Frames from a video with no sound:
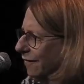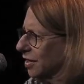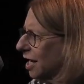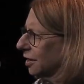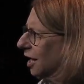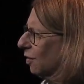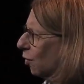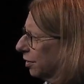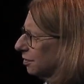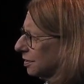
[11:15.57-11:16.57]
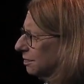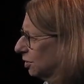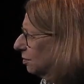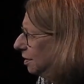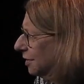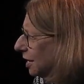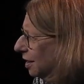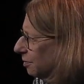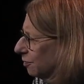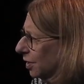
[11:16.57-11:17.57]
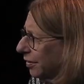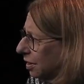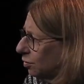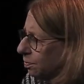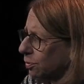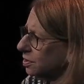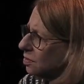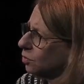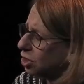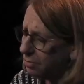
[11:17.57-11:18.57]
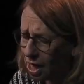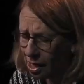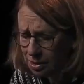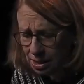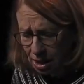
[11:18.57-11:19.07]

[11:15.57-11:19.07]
evidently I want you to think I'm a very good person, which I'm not.